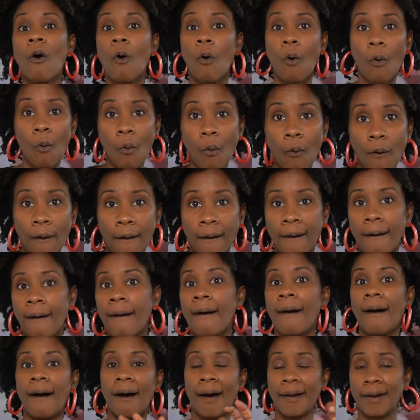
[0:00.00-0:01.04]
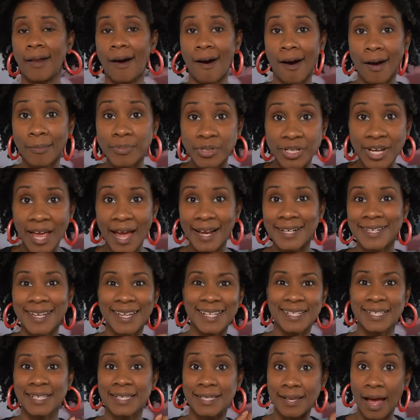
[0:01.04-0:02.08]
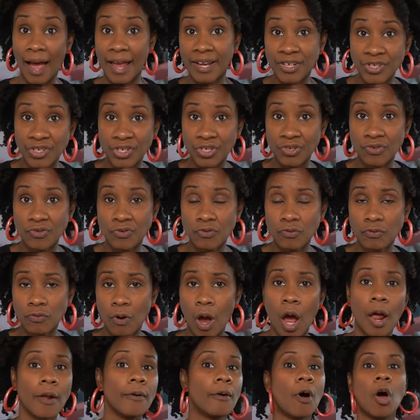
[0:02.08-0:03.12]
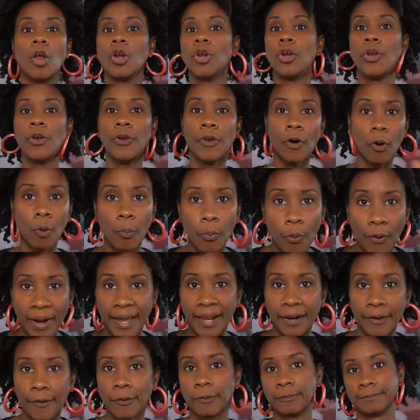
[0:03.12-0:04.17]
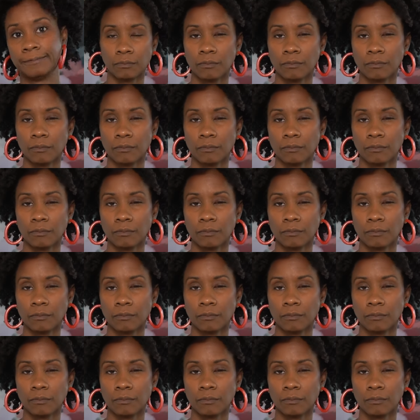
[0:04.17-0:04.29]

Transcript: or an object inside you? No bueno.